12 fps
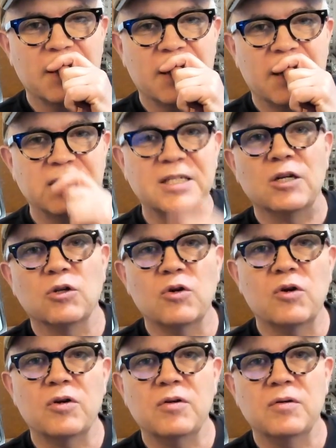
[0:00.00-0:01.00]
I did
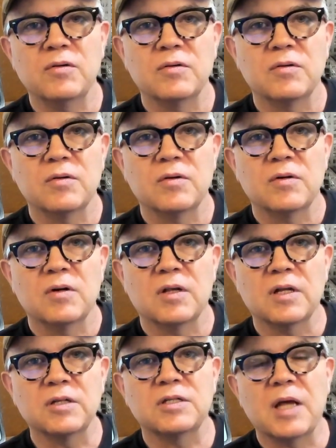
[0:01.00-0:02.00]
learn
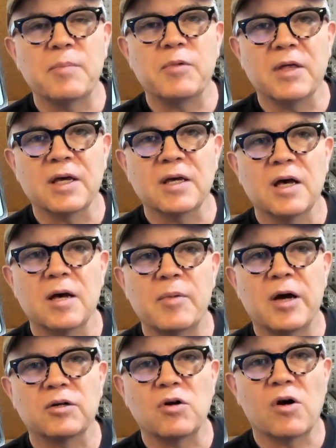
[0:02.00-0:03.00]
a little something
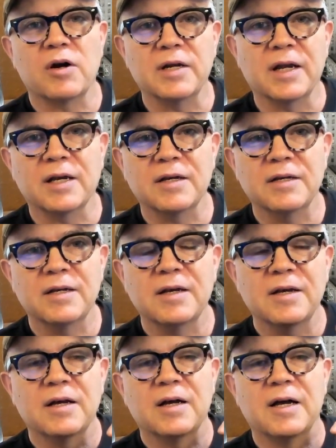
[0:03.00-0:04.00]
about gardening.
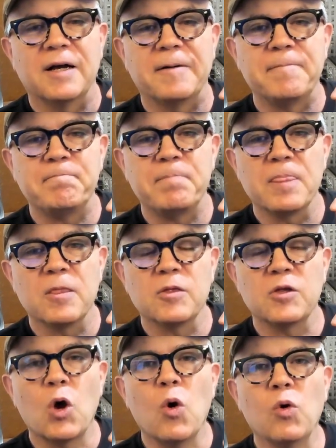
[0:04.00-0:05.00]

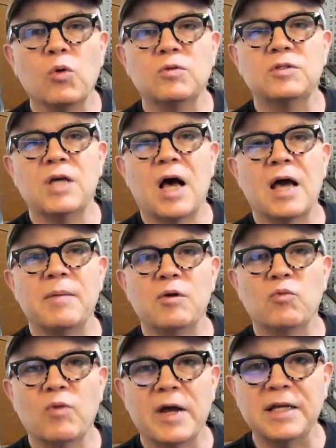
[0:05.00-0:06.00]
The
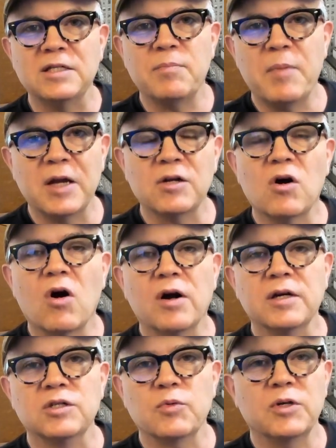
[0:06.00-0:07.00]
old-timey raised bed
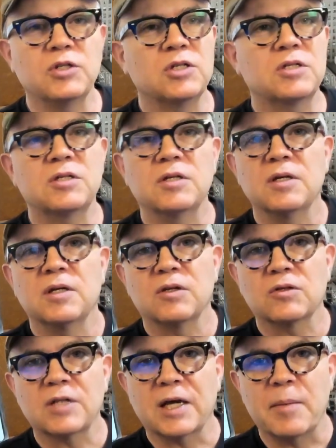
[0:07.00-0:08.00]
gardens where you just
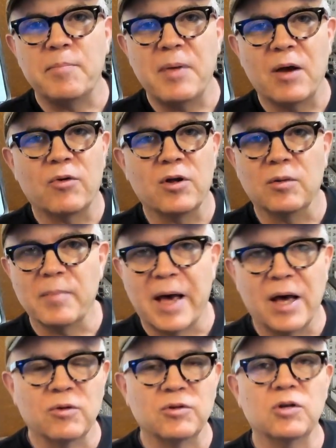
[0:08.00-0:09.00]
looks like a burial
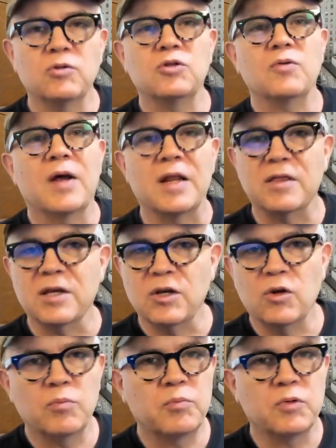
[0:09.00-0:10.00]
mound. You don't do anything. You
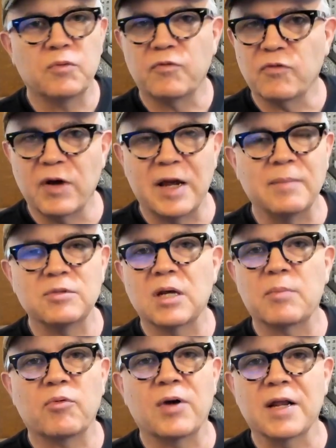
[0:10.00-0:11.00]
don't put frames
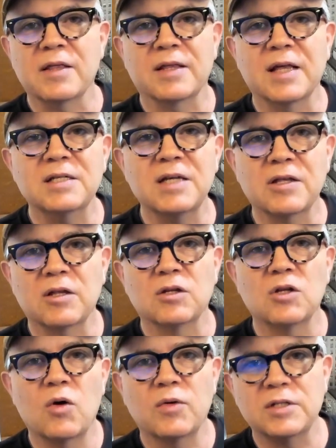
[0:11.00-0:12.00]
up or anything. That's like the
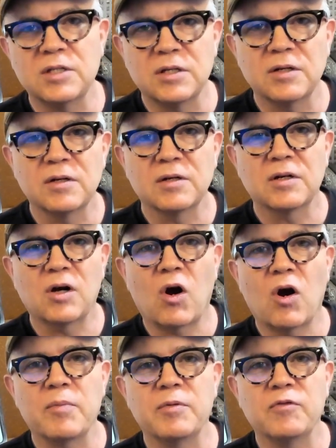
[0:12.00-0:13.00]
lowest
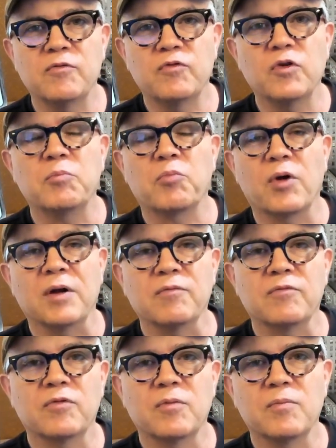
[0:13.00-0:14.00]
carbon footprint
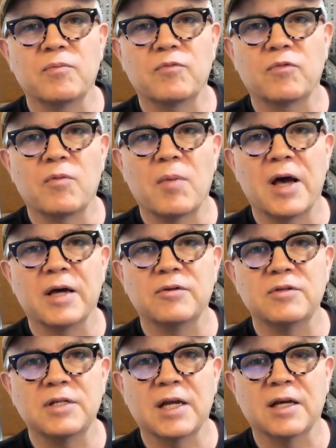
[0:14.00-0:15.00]
from my
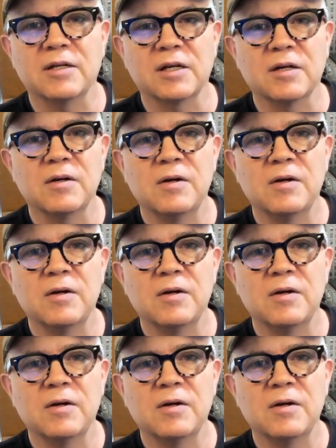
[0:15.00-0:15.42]
understanding.